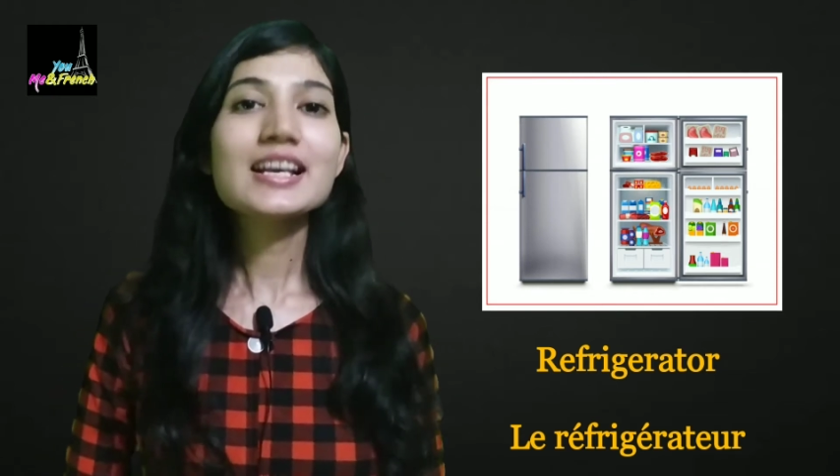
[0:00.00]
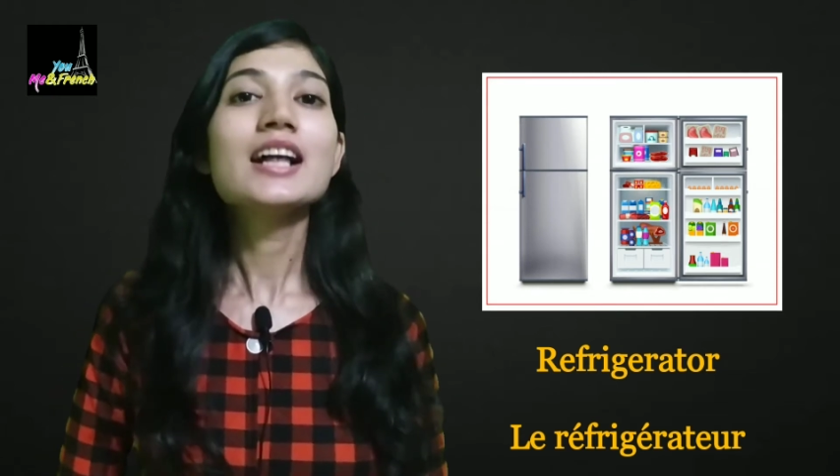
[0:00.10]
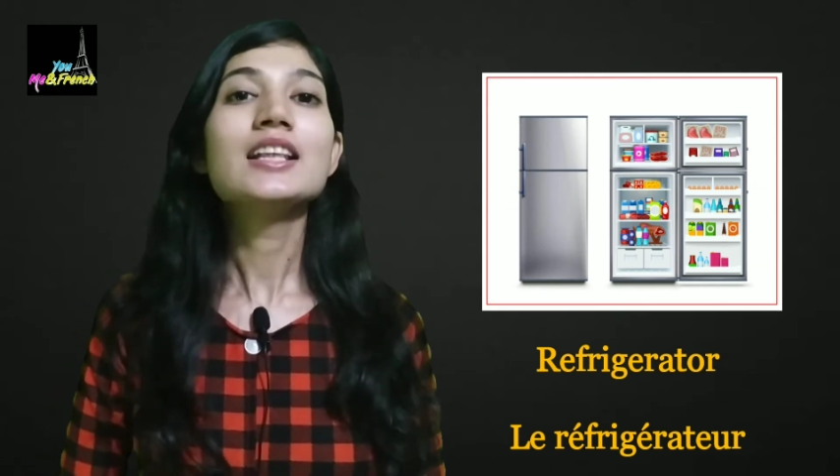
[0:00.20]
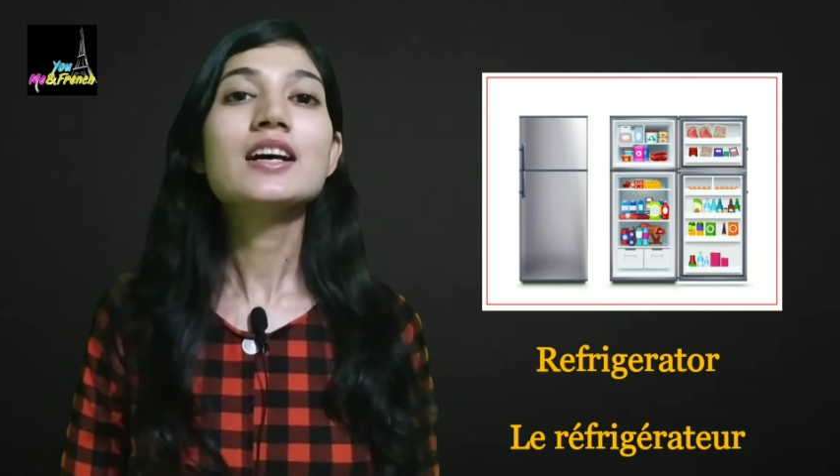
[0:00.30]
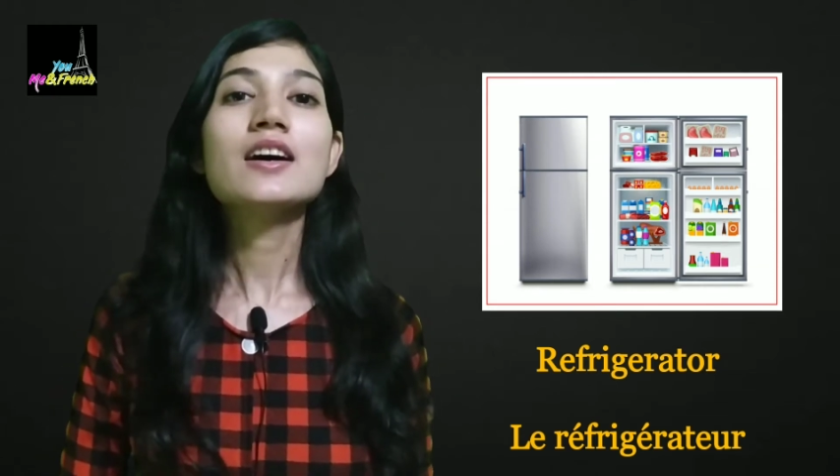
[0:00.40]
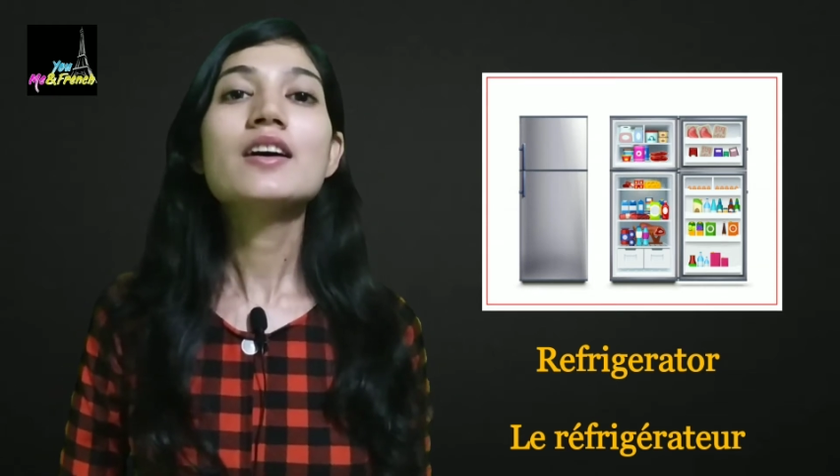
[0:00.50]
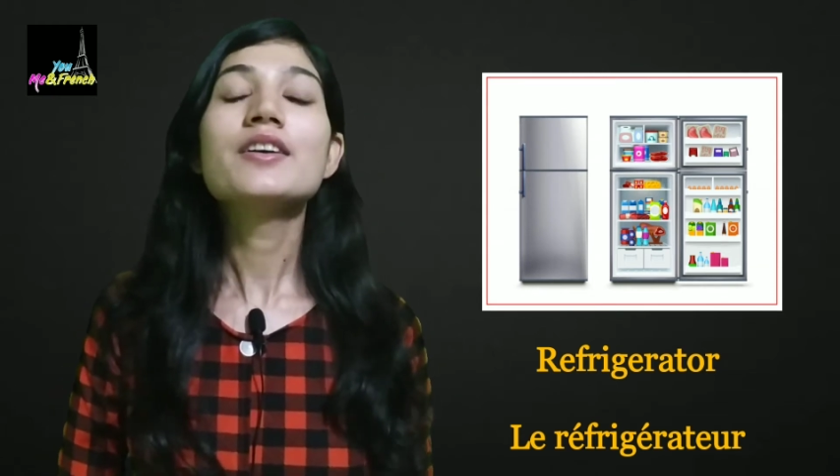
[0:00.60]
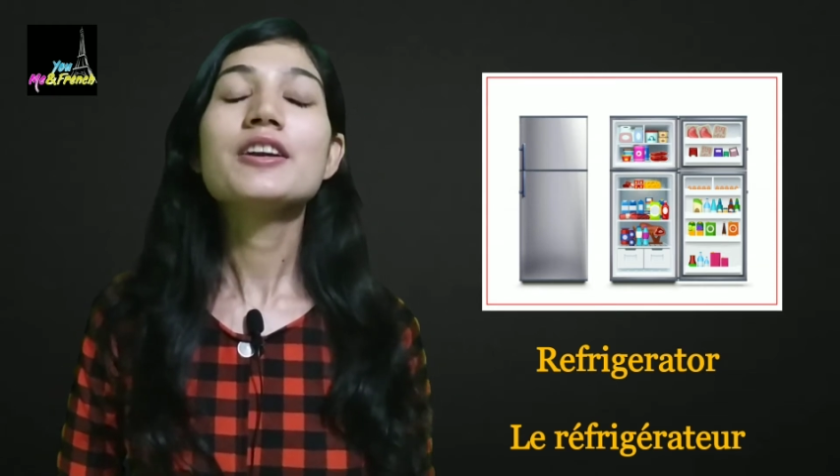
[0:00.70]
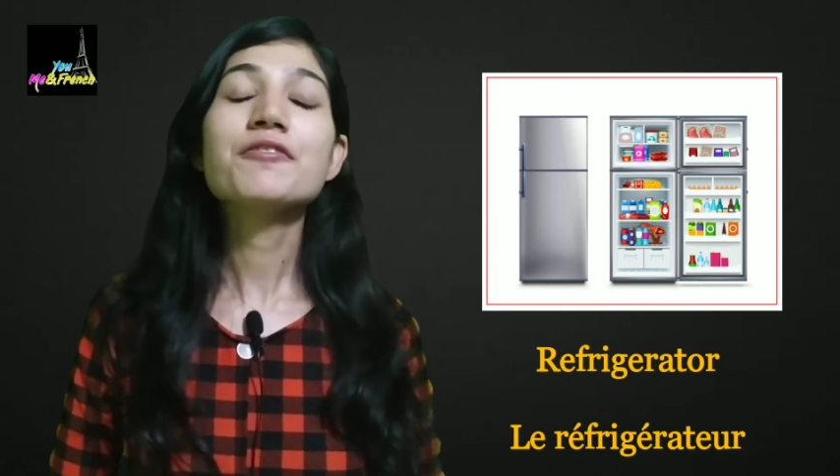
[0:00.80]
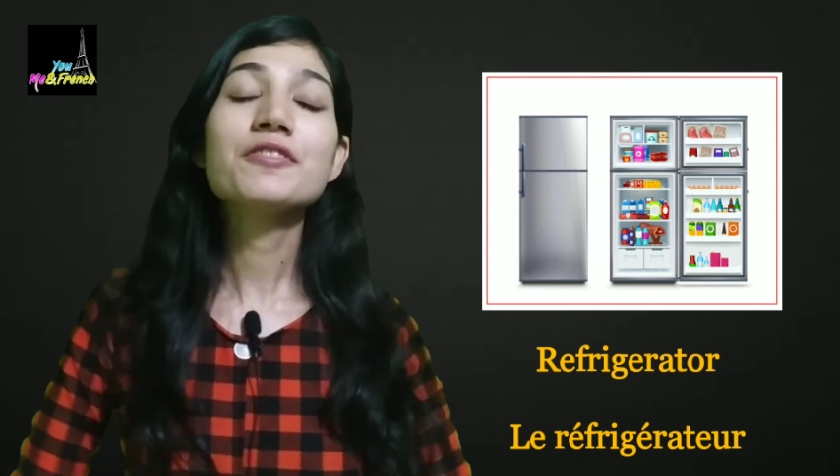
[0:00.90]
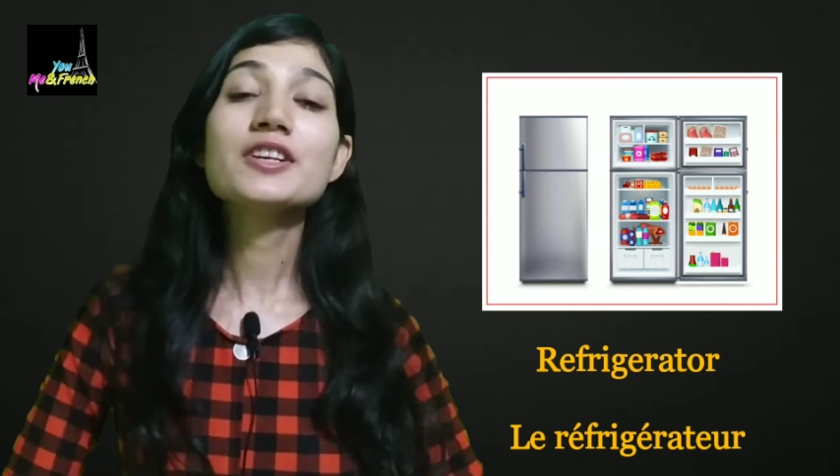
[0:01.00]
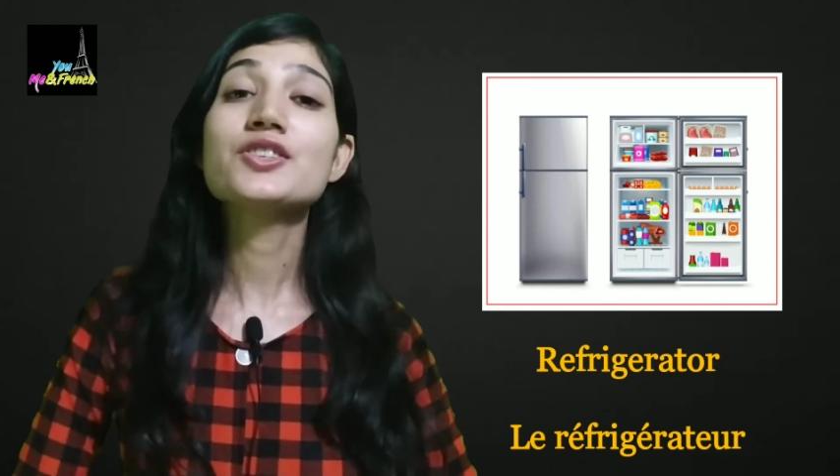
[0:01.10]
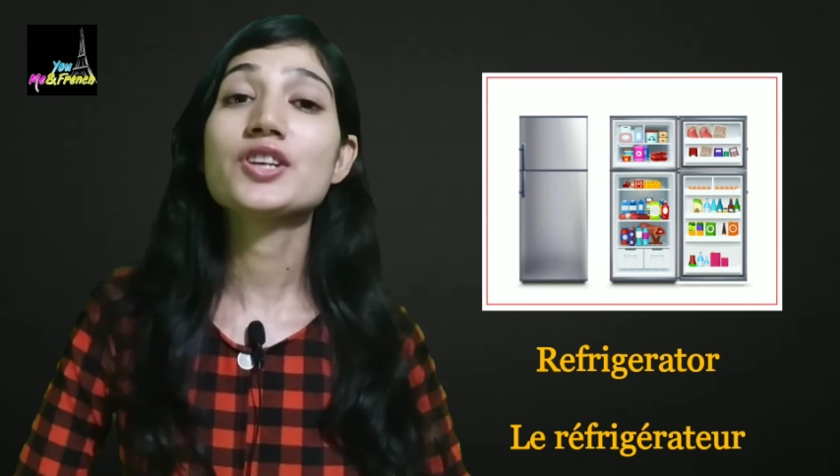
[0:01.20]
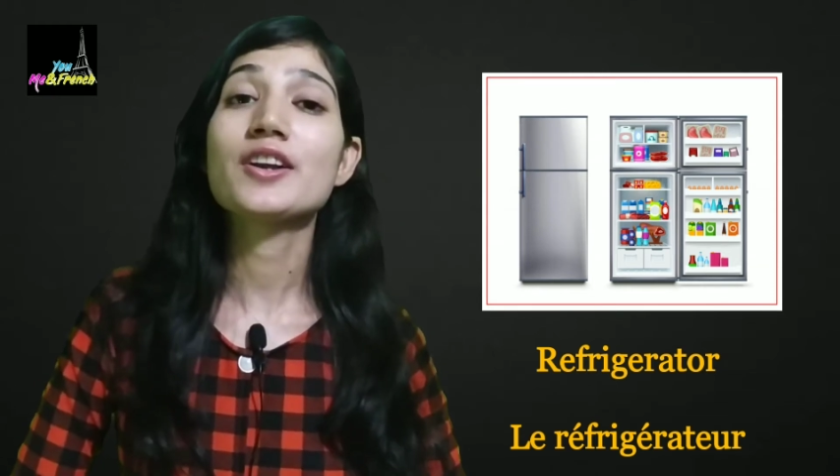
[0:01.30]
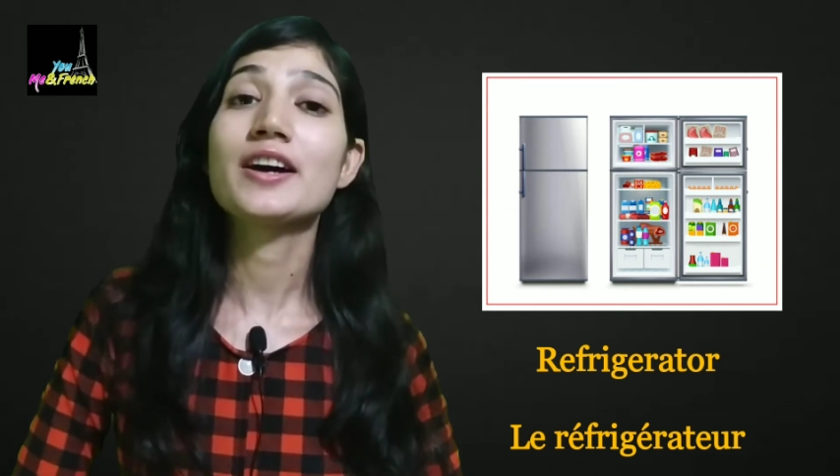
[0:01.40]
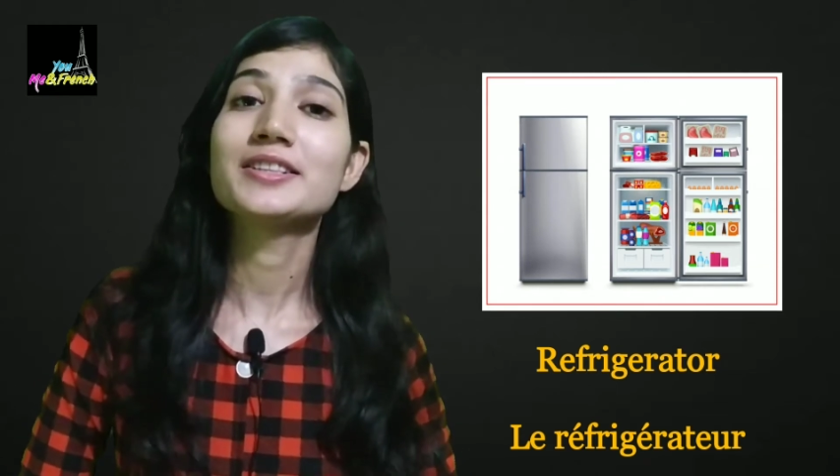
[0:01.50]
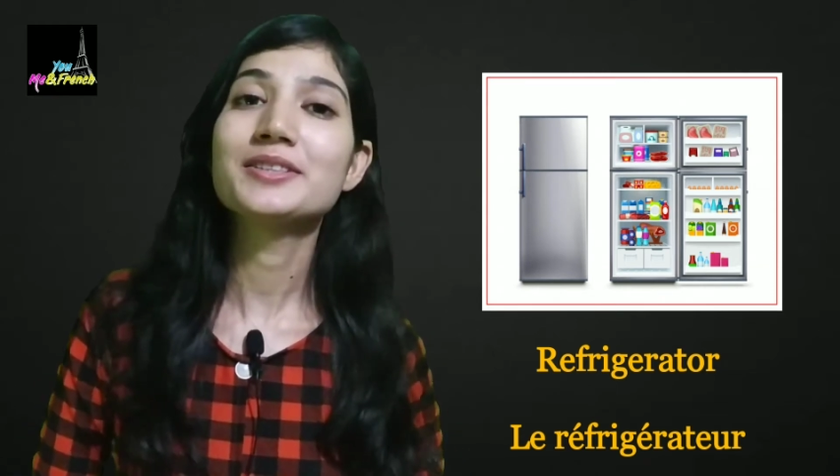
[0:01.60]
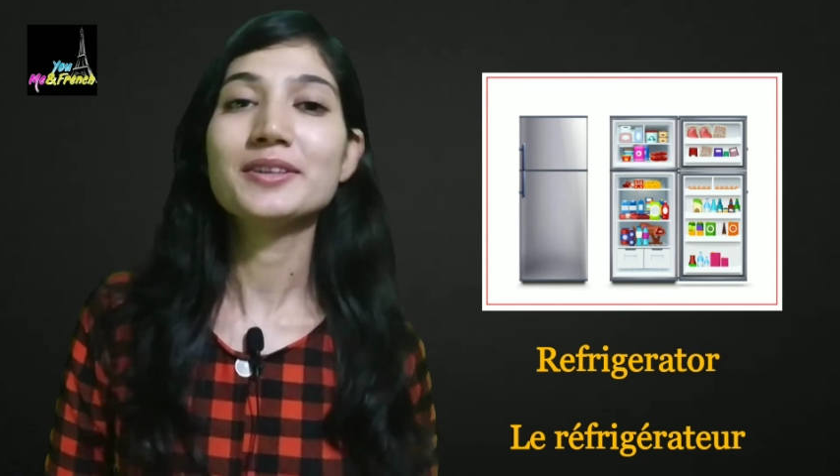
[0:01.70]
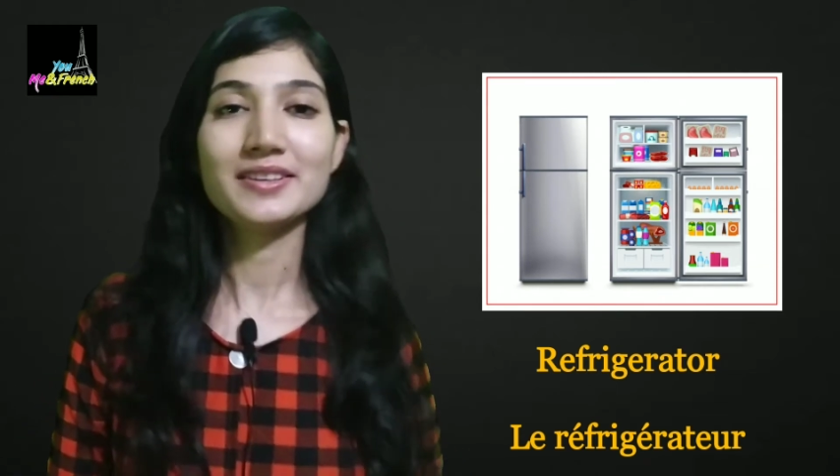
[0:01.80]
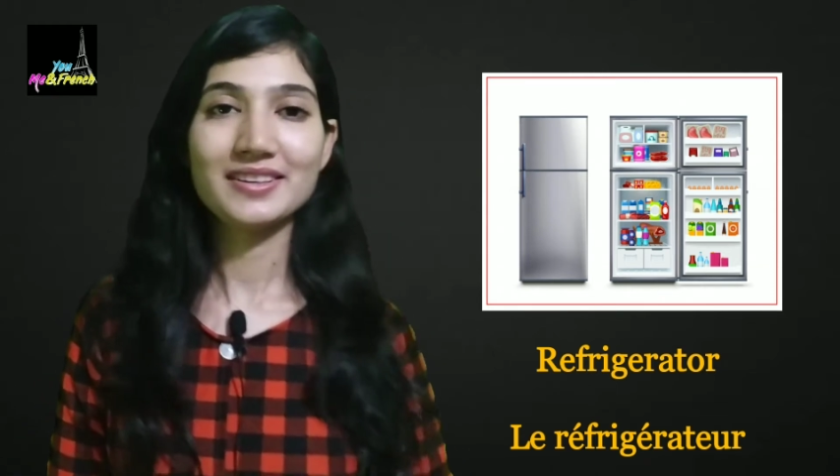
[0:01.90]
le
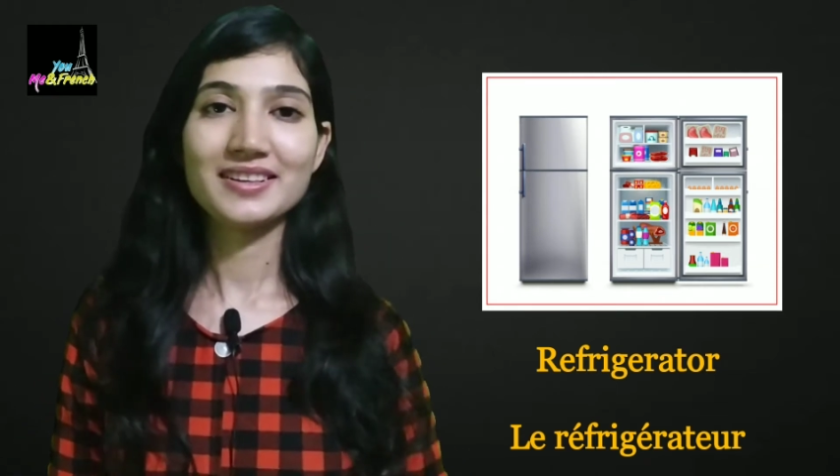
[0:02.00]
refrigerateur.